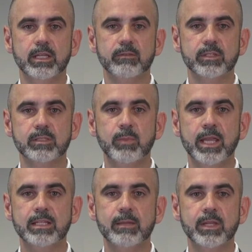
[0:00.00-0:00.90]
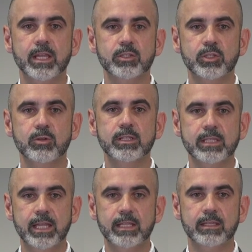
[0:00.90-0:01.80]
If this pandemic has shown us
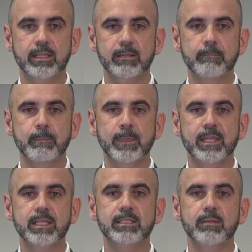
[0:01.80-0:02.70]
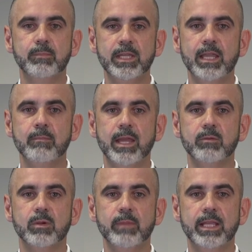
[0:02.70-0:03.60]
anything, it's that
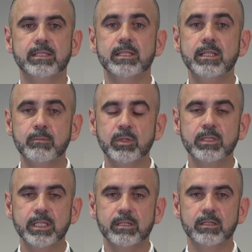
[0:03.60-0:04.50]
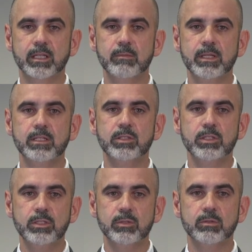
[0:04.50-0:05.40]
PAMED remains a nimble leader committed to
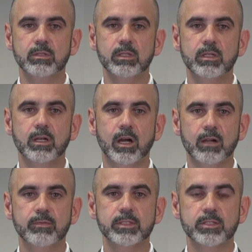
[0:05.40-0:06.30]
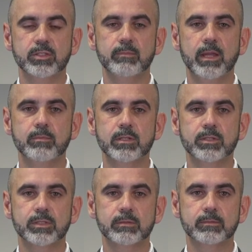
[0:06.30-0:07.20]
you, our physician
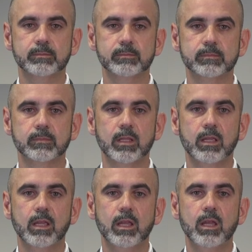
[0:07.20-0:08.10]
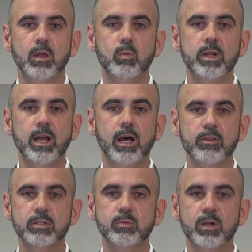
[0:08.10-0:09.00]
members. When
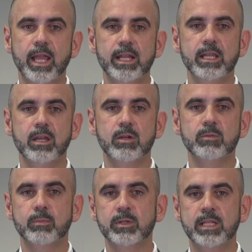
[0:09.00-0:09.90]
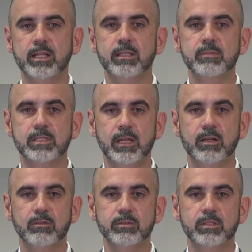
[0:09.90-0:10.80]
others were heading home to protect
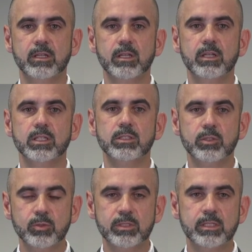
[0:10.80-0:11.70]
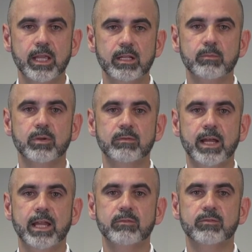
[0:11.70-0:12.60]
themselves, you stayed and
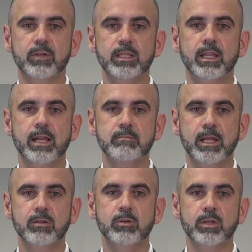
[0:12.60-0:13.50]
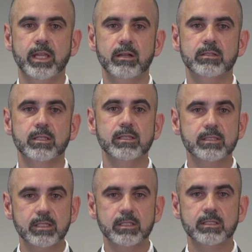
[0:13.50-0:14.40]
provide frontline medical care to the
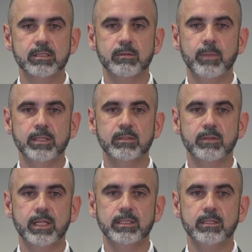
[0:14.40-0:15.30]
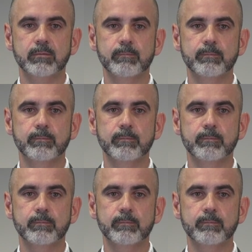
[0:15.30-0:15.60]
citizens of Pennsylvania.